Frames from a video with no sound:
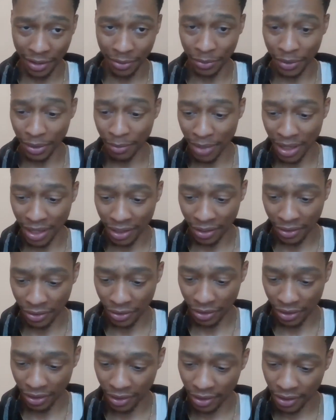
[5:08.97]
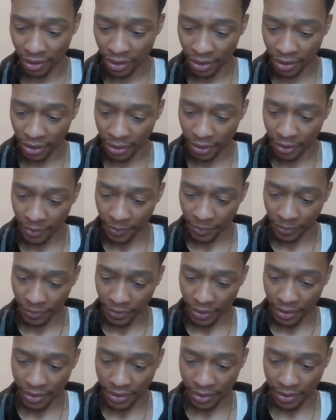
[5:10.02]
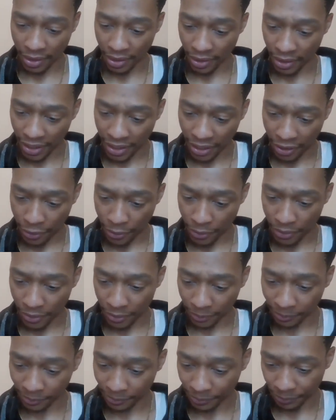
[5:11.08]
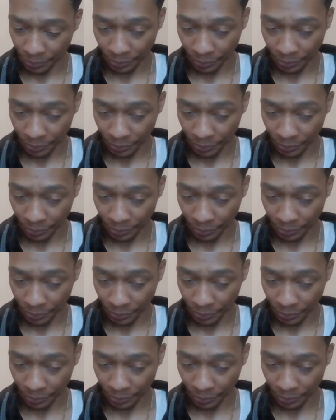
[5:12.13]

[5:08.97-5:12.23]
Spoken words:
and remaking shit. Zillennials.